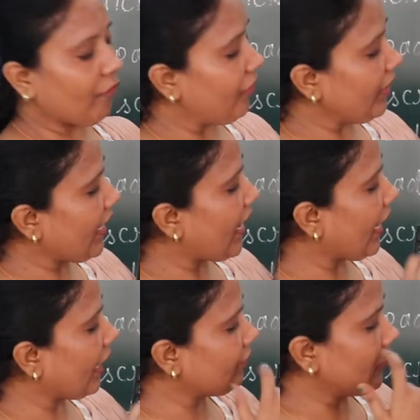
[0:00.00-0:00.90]
we
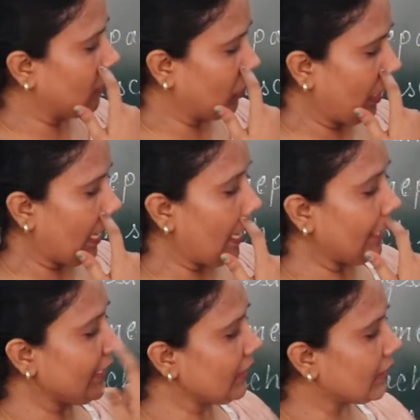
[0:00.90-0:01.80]
have to do
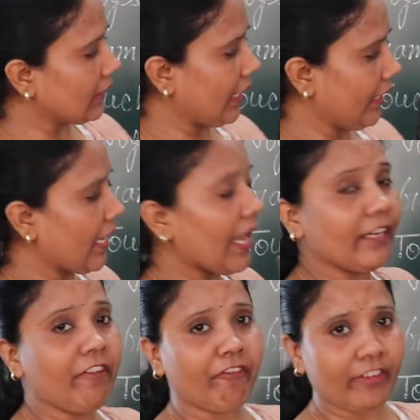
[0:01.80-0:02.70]
anything,
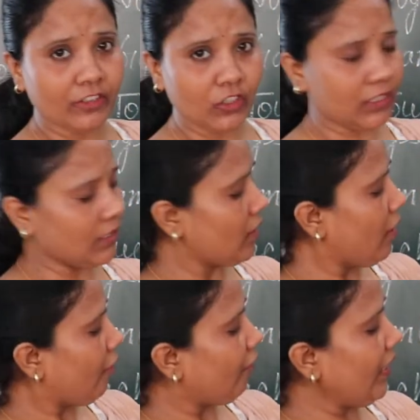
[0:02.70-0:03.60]
any function
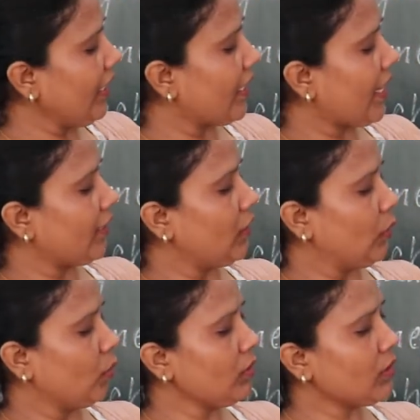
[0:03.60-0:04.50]
we can
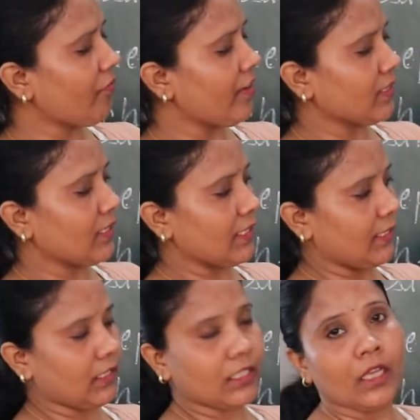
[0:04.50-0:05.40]
use
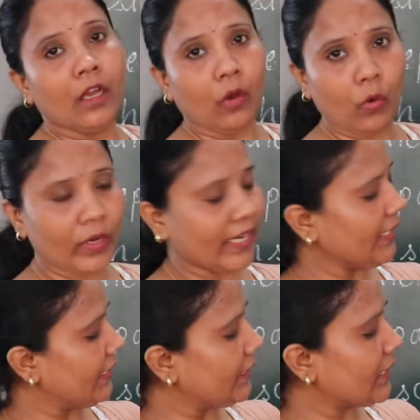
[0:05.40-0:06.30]
functions. Okay,
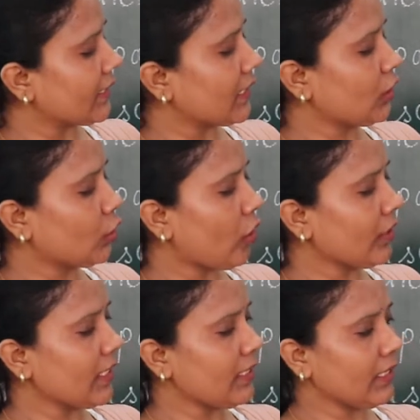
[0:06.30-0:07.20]
these are the
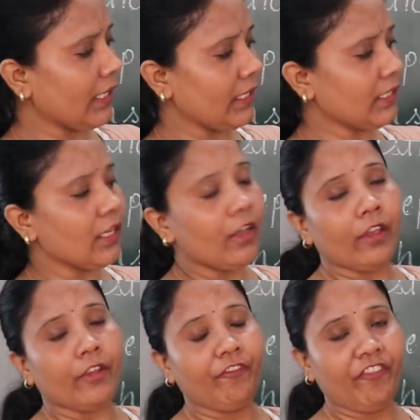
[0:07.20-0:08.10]
shortcut keys.
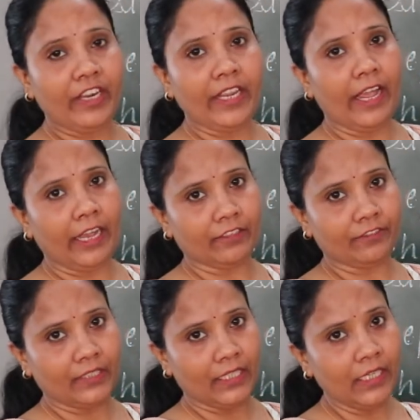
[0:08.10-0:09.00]
We have
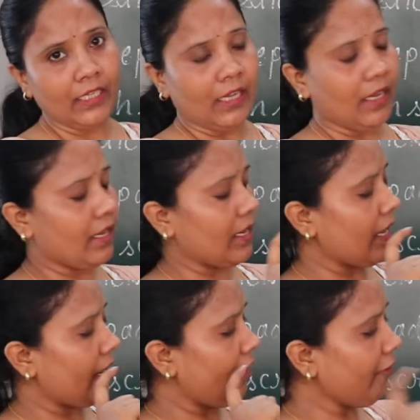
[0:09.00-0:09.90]
the
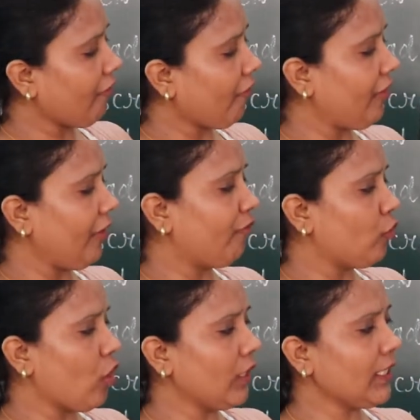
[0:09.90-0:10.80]
if we
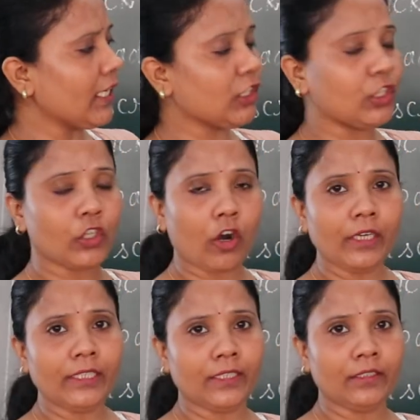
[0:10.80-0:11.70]
want a
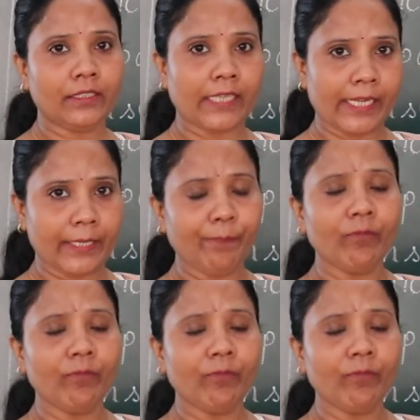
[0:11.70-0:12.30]
short time